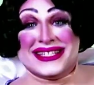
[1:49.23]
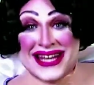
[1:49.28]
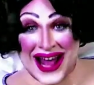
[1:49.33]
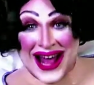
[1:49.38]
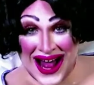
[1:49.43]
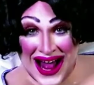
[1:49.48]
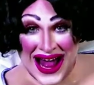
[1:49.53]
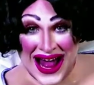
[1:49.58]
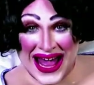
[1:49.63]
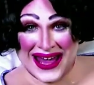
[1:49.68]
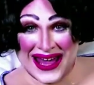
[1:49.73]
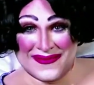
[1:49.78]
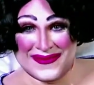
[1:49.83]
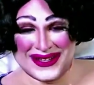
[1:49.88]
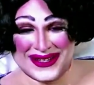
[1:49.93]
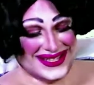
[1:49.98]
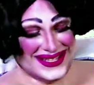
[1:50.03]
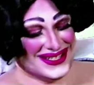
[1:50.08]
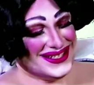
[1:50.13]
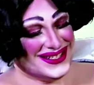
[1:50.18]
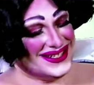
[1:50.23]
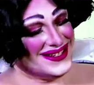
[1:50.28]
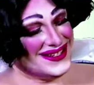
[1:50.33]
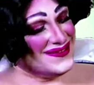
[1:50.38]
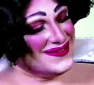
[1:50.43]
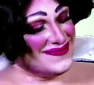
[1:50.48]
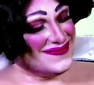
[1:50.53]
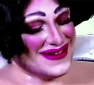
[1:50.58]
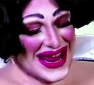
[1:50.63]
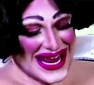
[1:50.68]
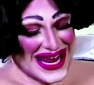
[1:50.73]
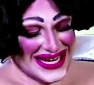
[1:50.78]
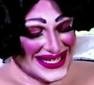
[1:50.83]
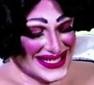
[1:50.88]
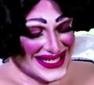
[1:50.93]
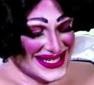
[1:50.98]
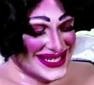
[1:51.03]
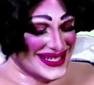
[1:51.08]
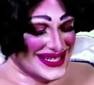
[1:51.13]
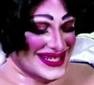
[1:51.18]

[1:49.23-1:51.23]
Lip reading: time. Great.